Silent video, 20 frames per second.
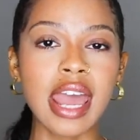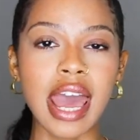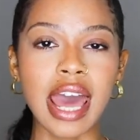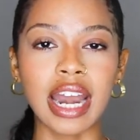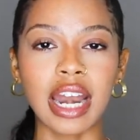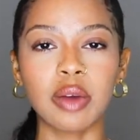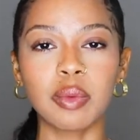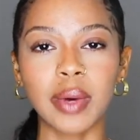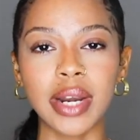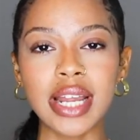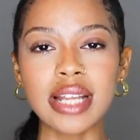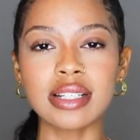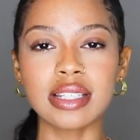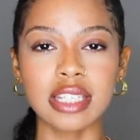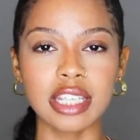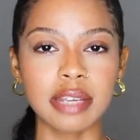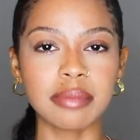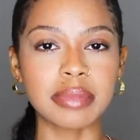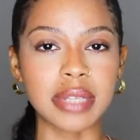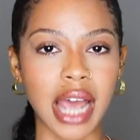and I want
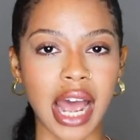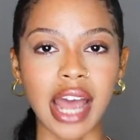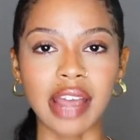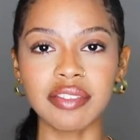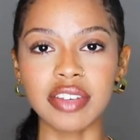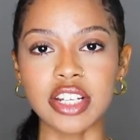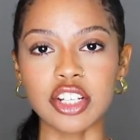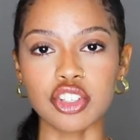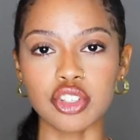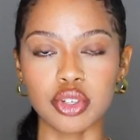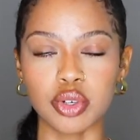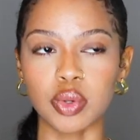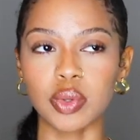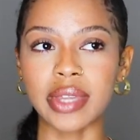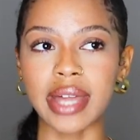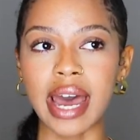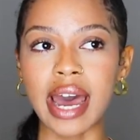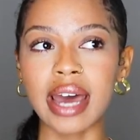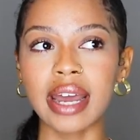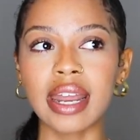to deep dive into
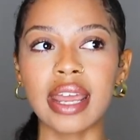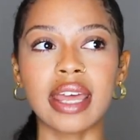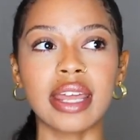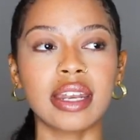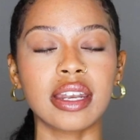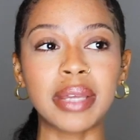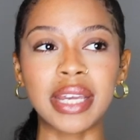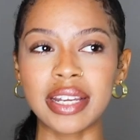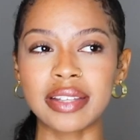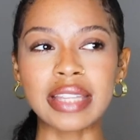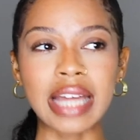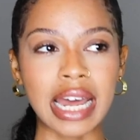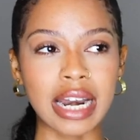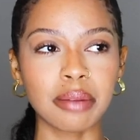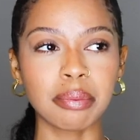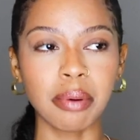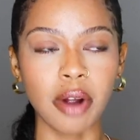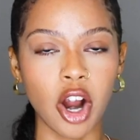that and pick that